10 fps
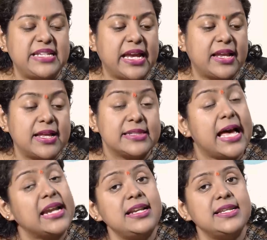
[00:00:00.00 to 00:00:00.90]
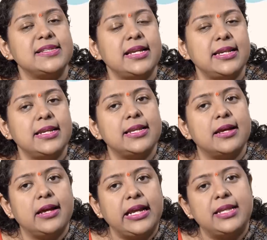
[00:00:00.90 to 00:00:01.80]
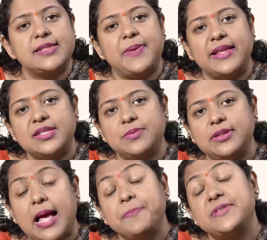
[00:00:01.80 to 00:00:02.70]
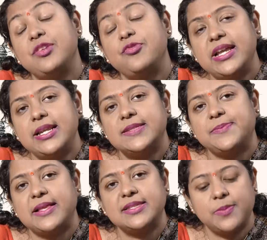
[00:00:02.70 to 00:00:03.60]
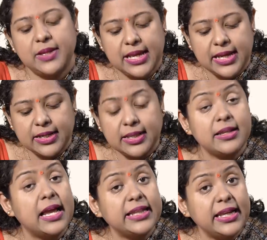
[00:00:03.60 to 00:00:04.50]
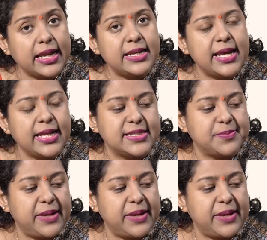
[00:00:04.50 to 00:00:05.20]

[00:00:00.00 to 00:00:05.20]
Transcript: be taken as that indispensable, absolutely indispensable, that nothing can take its